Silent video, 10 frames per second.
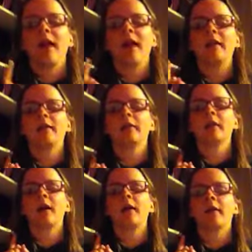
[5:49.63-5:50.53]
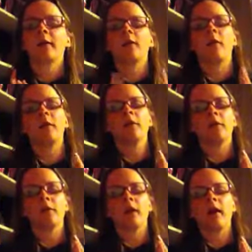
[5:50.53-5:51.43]
and it's got like
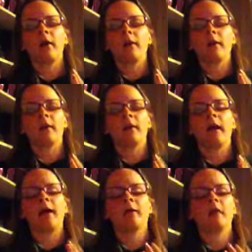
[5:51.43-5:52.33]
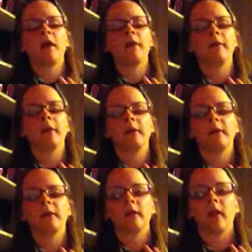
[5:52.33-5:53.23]
gorgeous artwork. I love how they
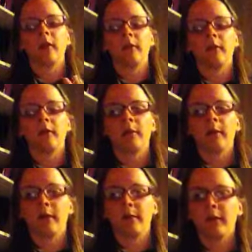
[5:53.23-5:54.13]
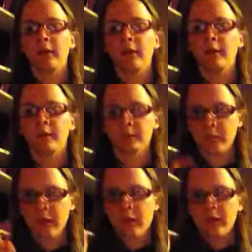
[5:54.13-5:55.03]
did the artwork in Bambi.
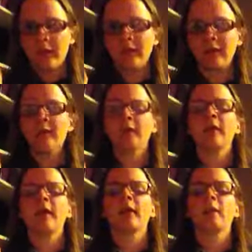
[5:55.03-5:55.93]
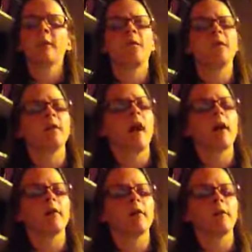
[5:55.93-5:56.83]
They did it with like
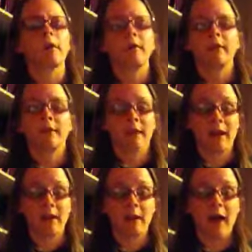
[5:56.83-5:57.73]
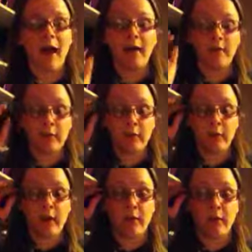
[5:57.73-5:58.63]
photography and stained glass, and if
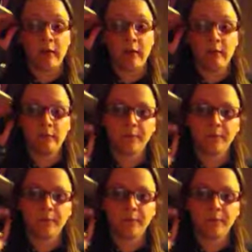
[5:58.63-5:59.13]
you guys want